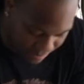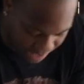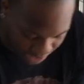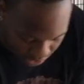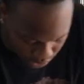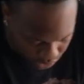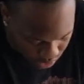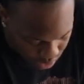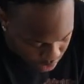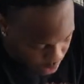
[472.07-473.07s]
CB Kennels.
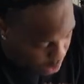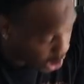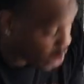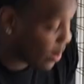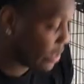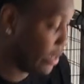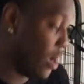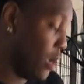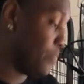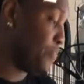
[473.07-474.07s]
Her right
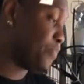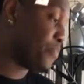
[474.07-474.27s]
there.